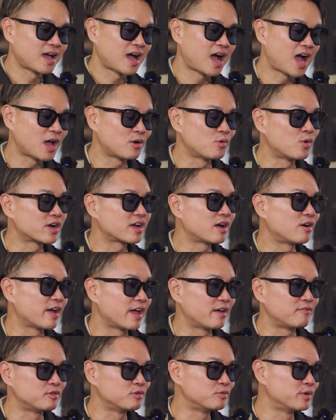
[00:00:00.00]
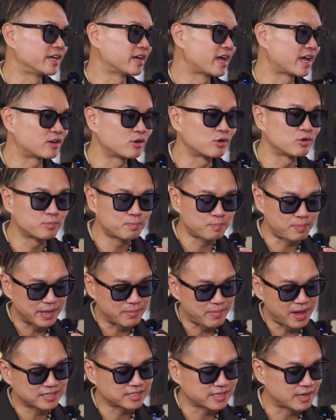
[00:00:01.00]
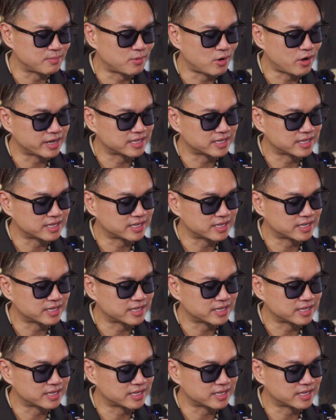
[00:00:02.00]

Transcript: I work out every week. I go play basketball,